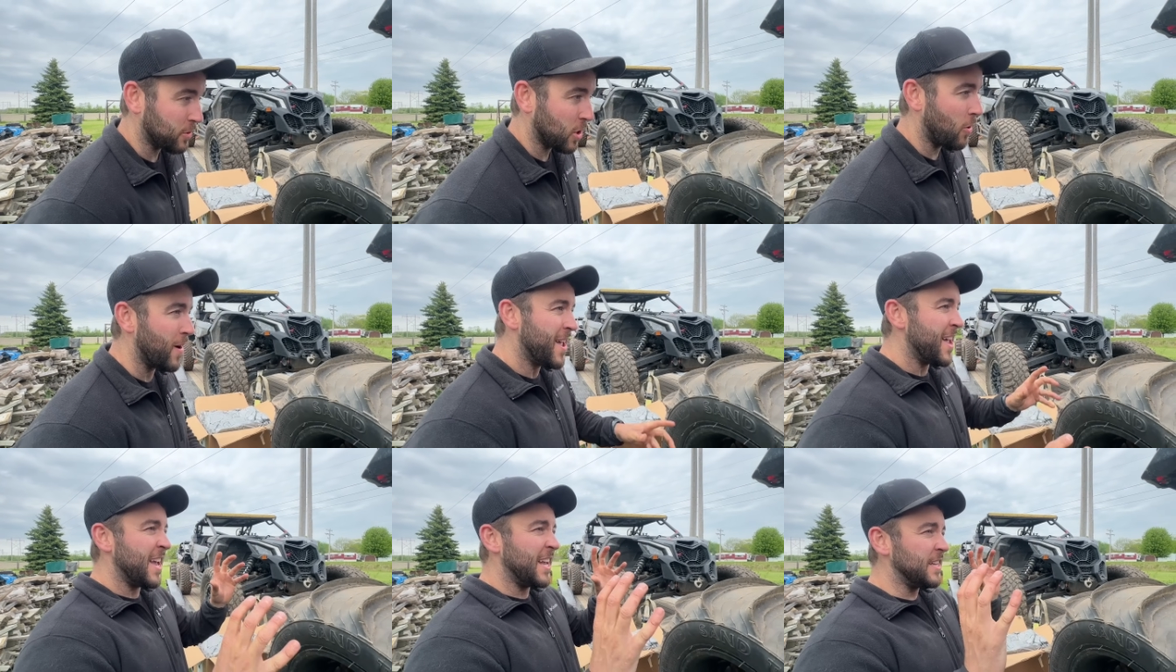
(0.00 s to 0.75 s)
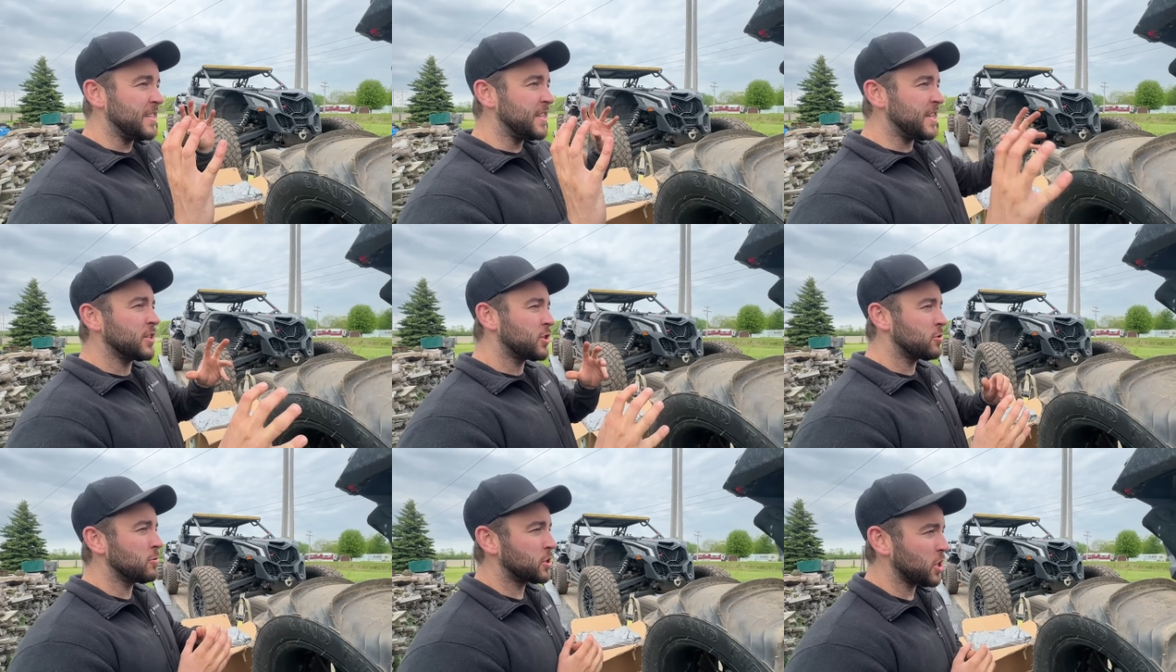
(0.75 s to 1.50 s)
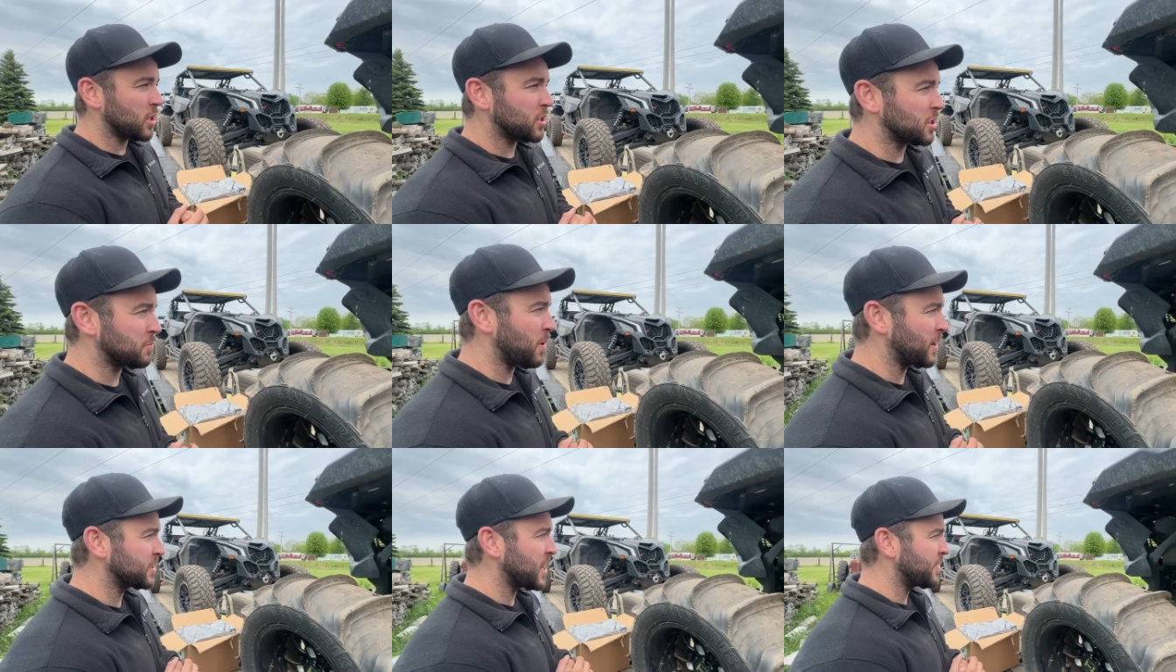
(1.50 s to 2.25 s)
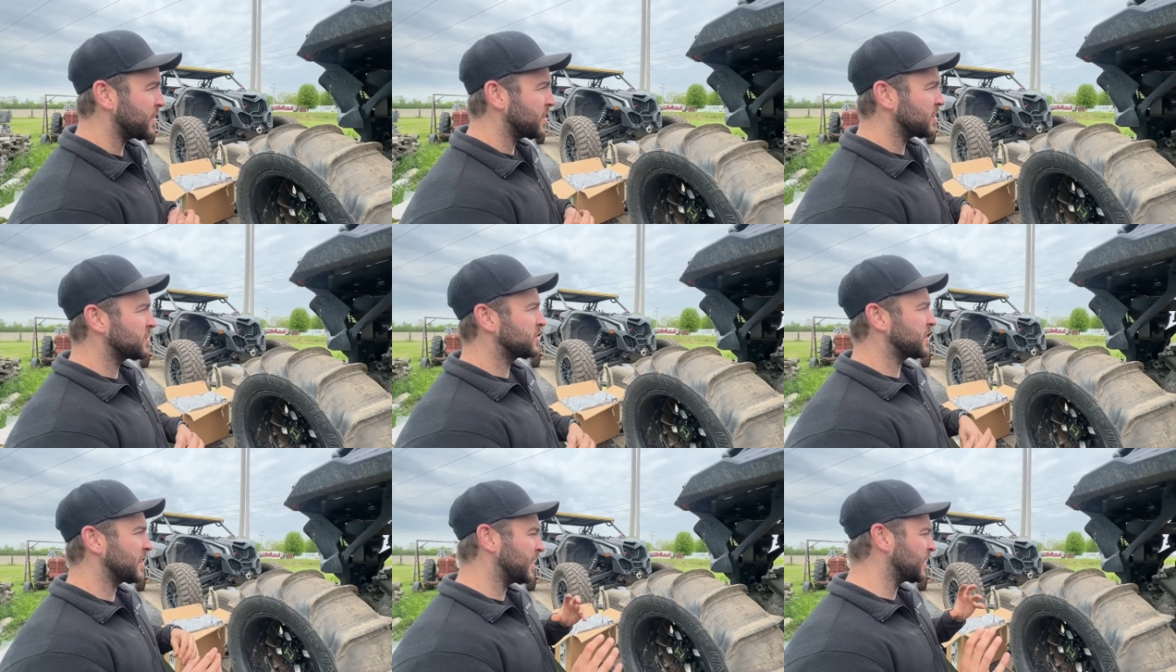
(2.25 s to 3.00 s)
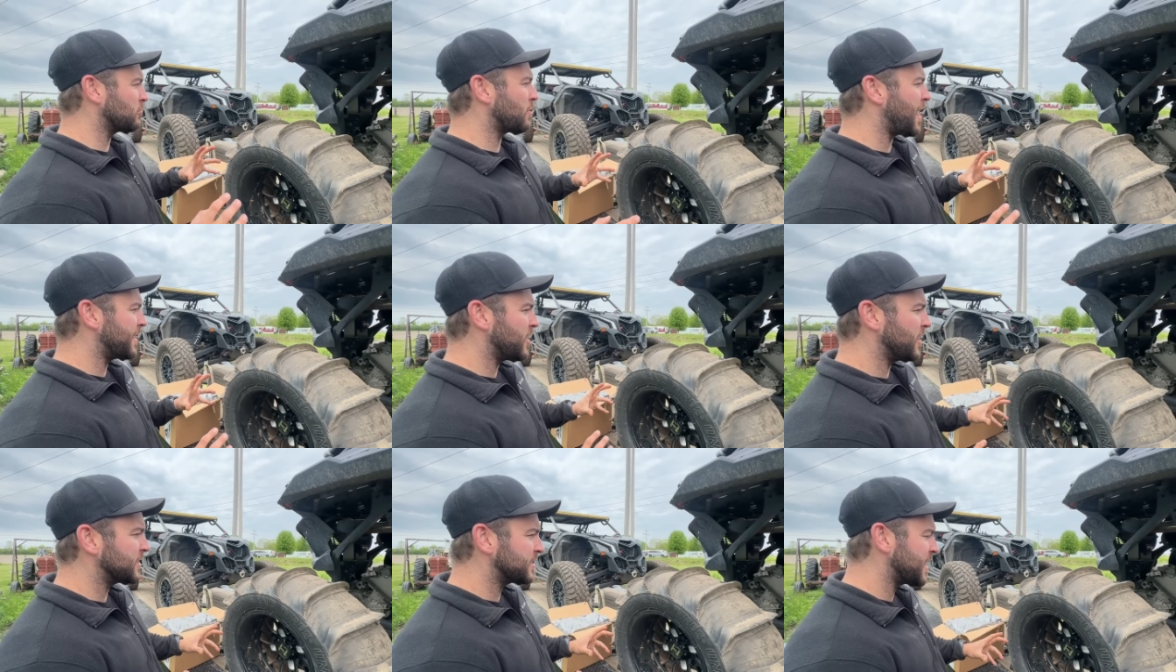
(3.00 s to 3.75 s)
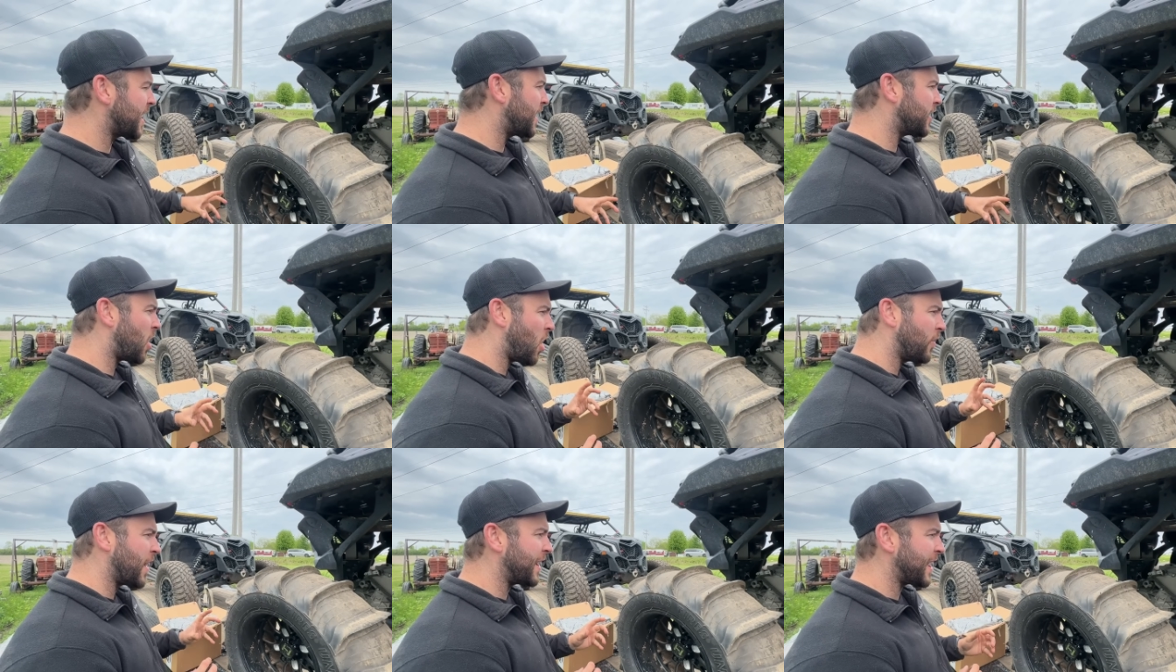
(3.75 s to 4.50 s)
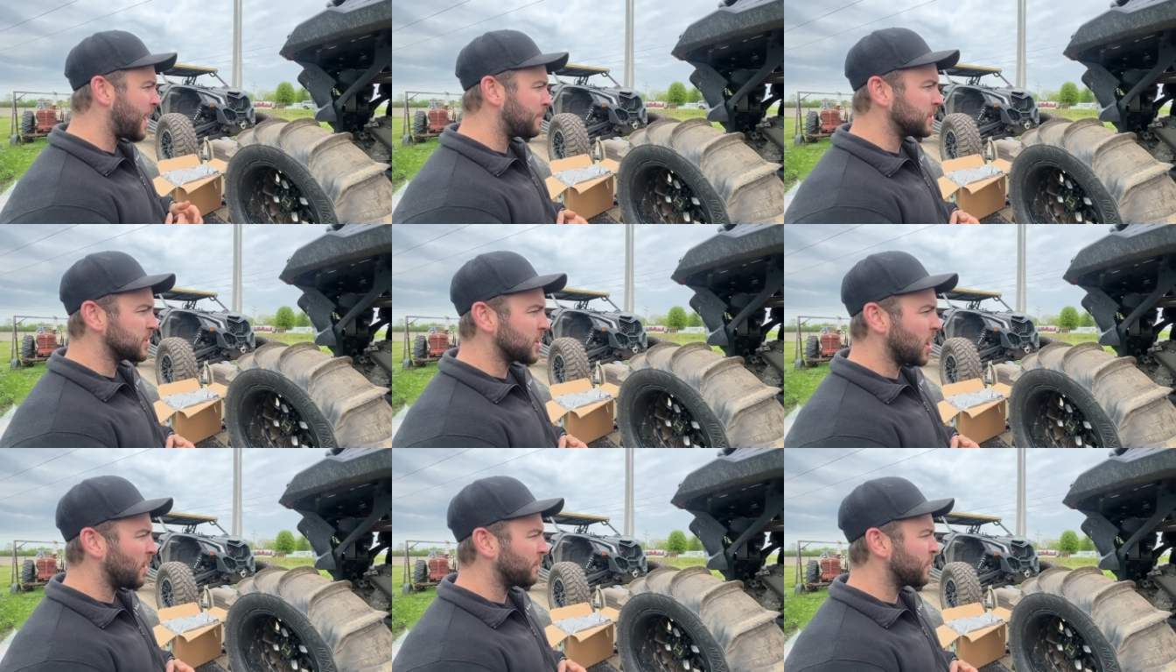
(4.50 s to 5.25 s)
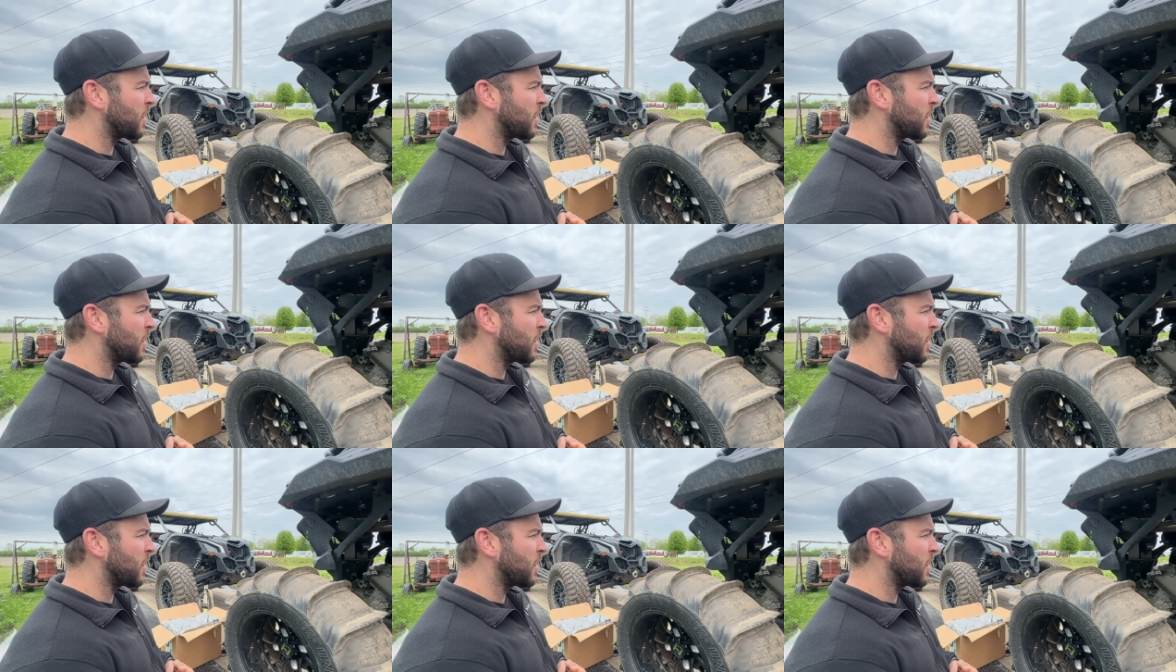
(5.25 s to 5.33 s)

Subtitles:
So he needs to adjust the springs on this, get the ride height set, all that happy stuff.